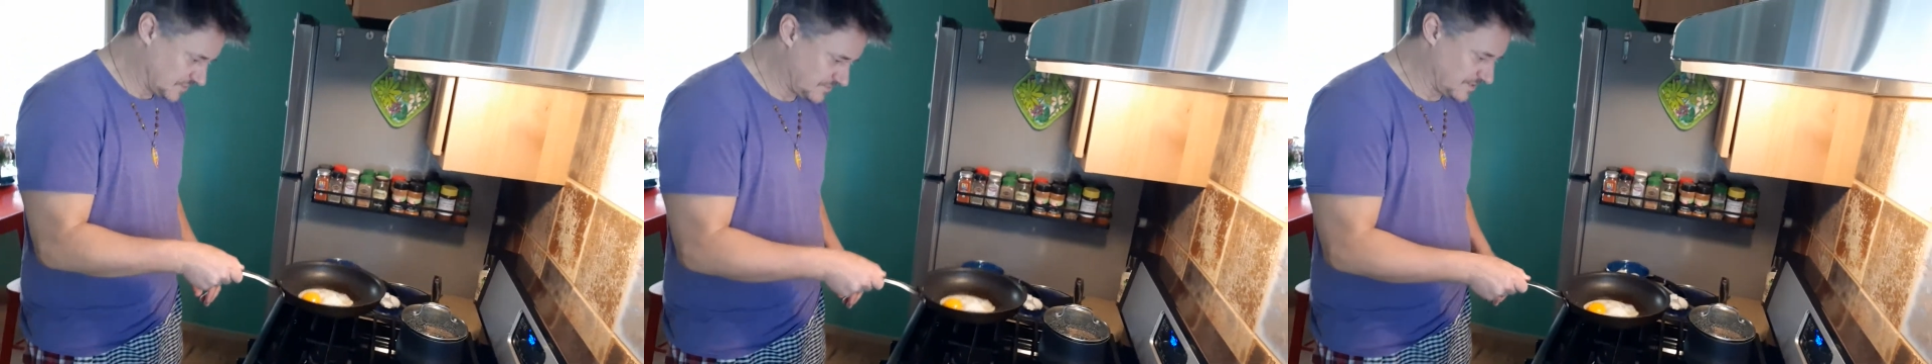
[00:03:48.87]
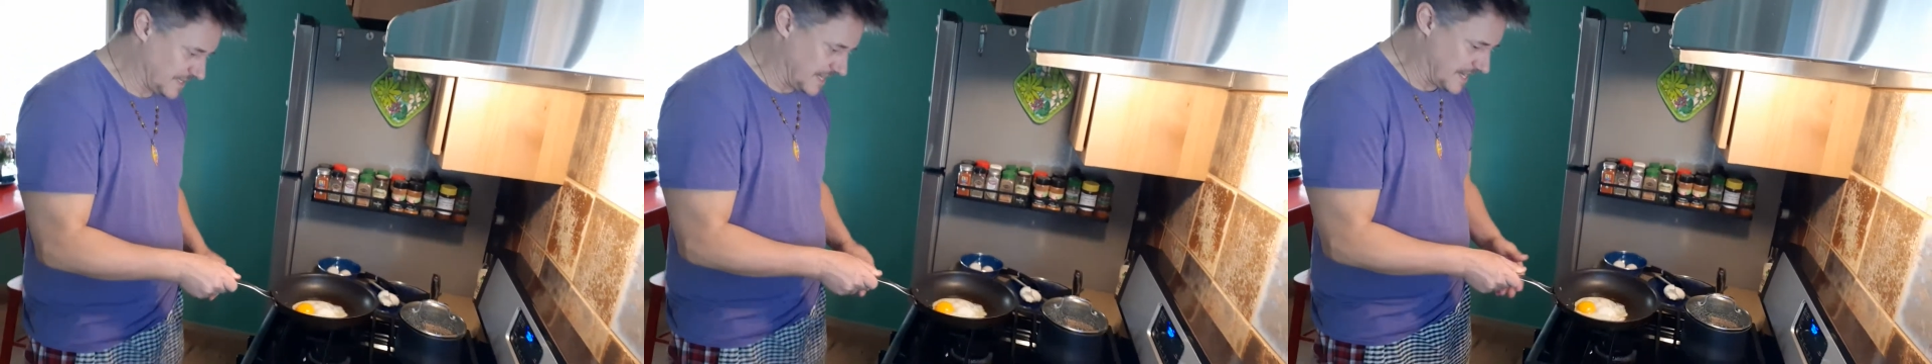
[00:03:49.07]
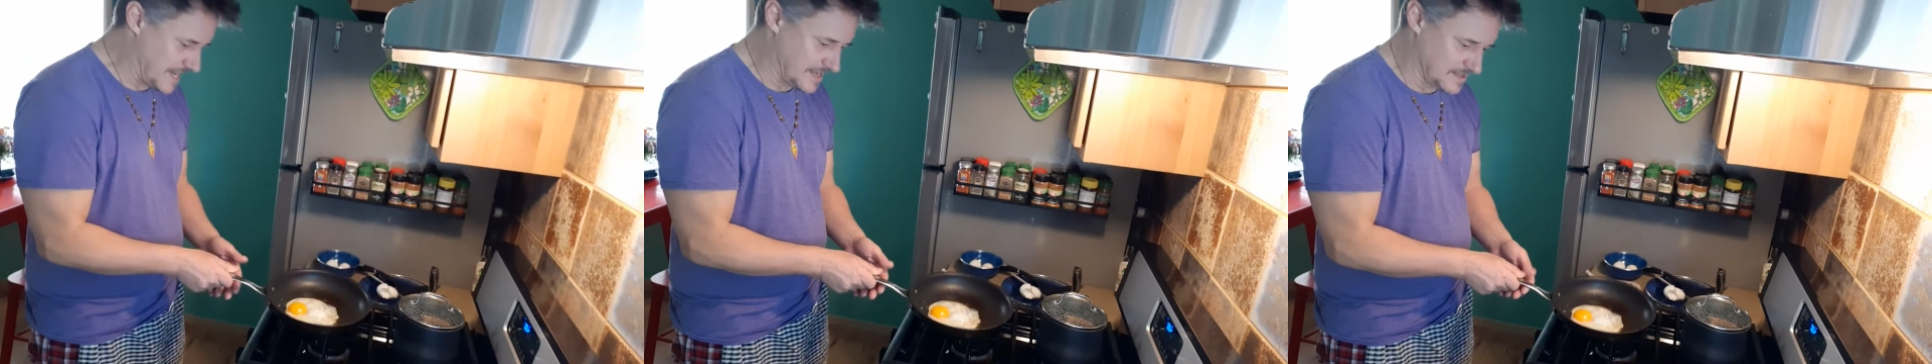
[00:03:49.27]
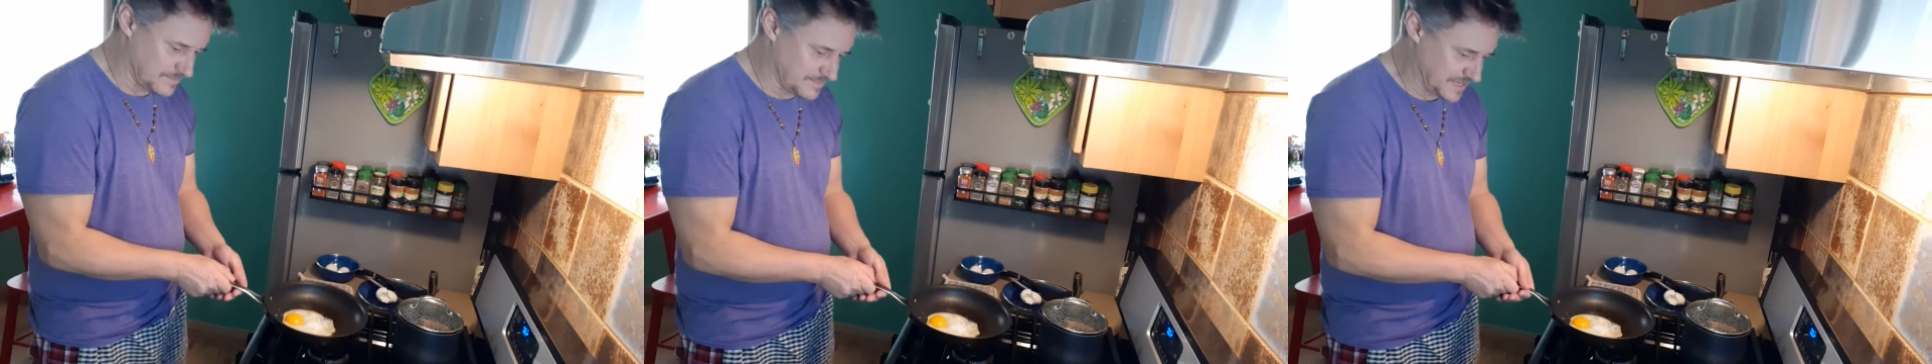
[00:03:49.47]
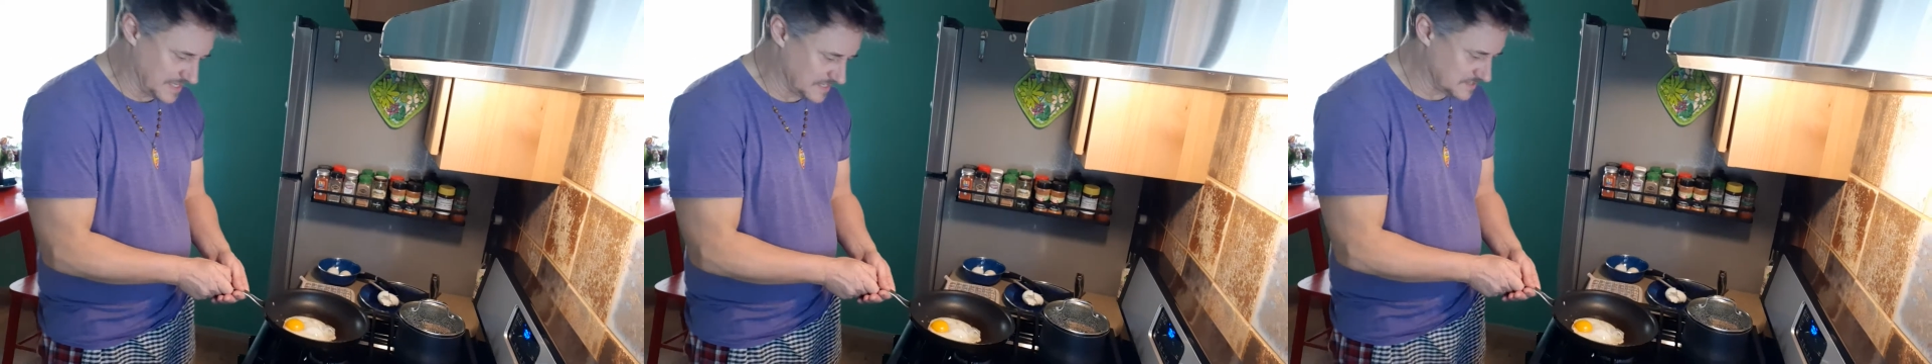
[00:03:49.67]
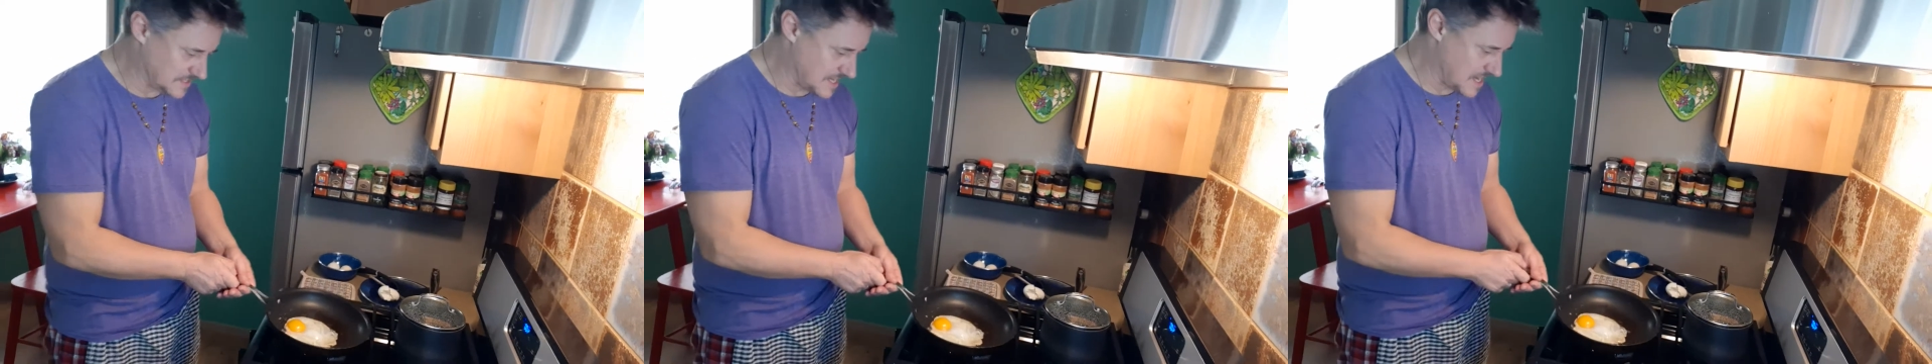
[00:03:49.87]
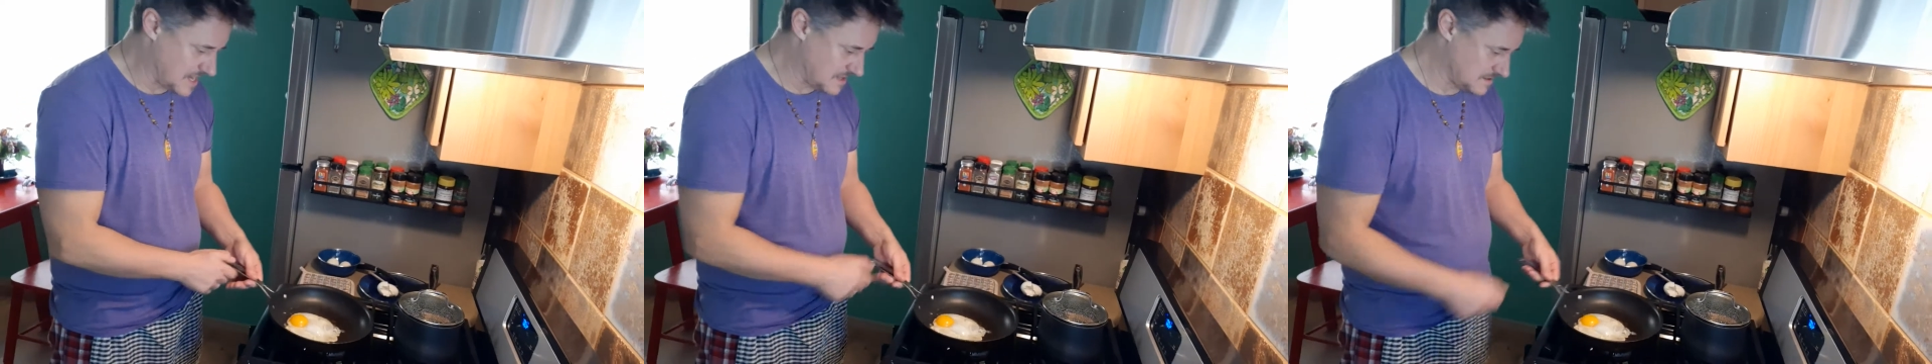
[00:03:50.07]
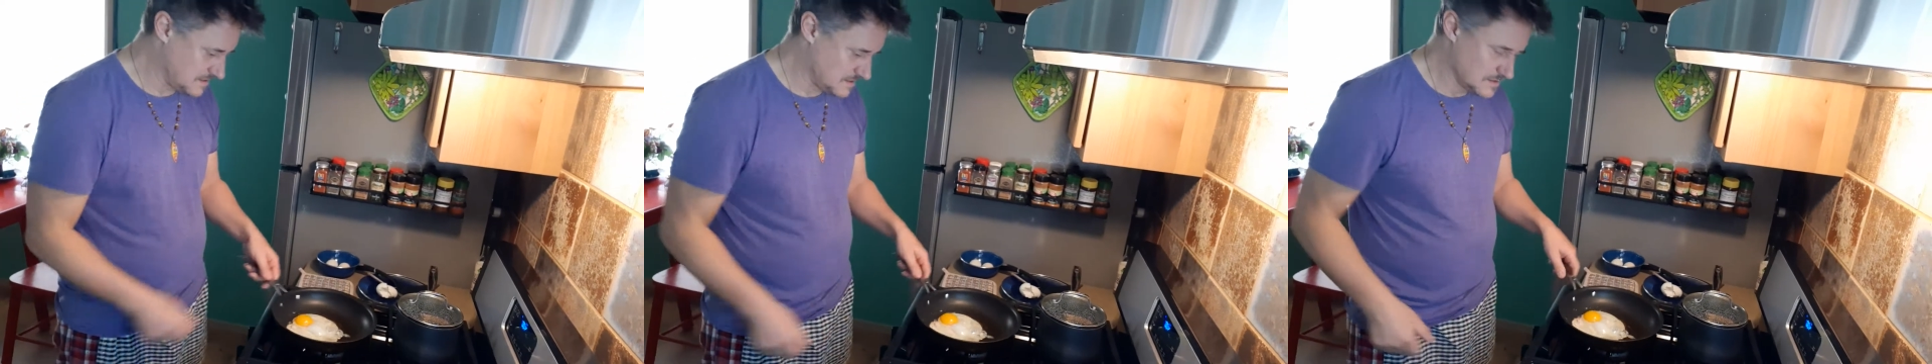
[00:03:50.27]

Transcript: really hot. The pan's hot.